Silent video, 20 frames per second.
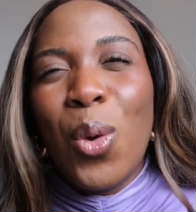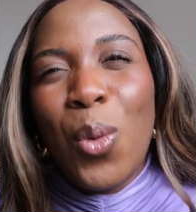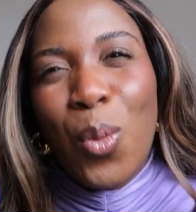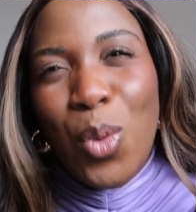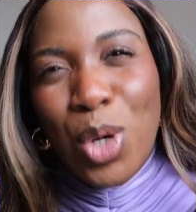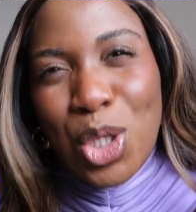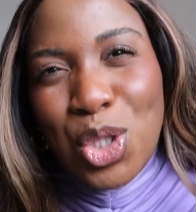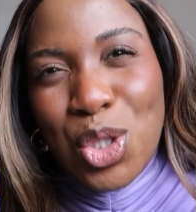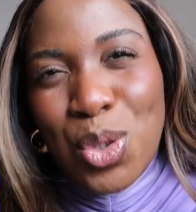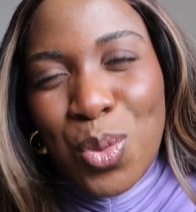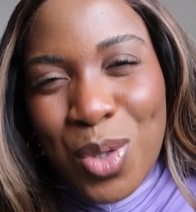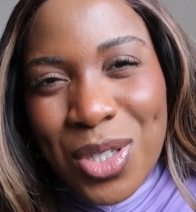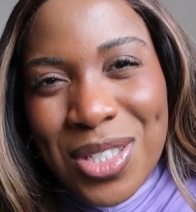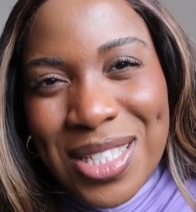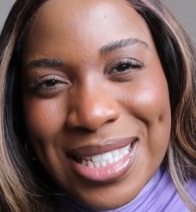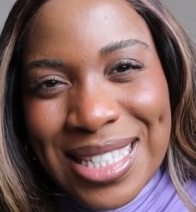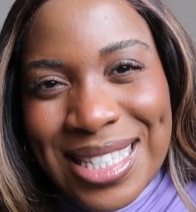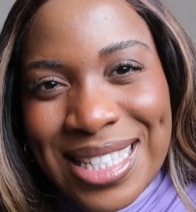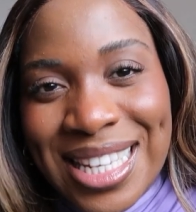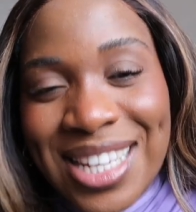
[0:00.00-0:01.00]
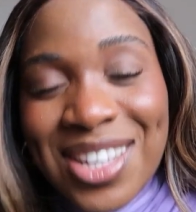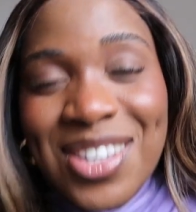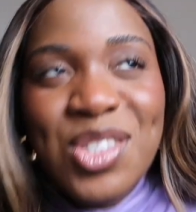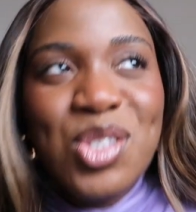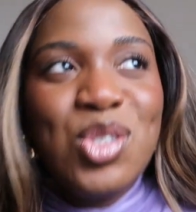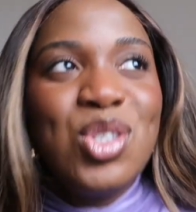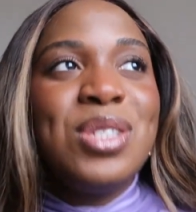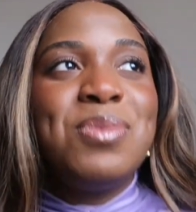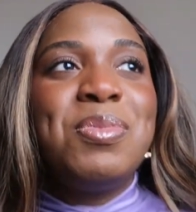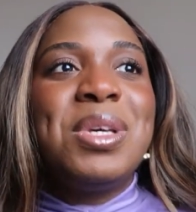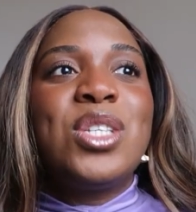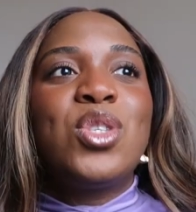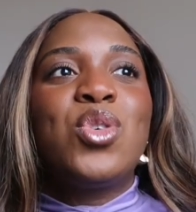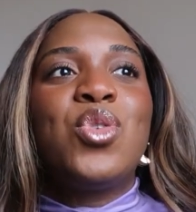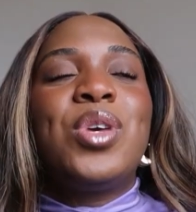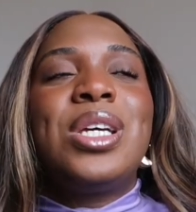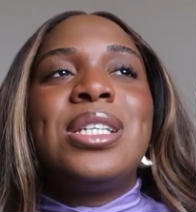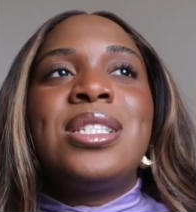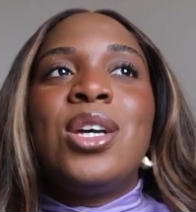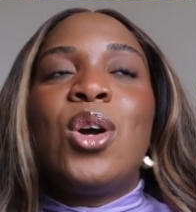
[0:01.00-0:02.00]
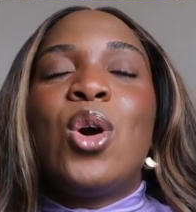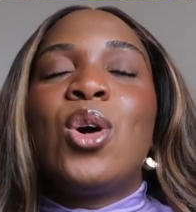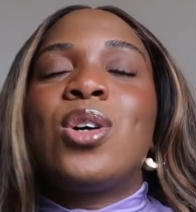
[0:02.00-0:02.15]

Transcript: what you want to see, because it just makes creating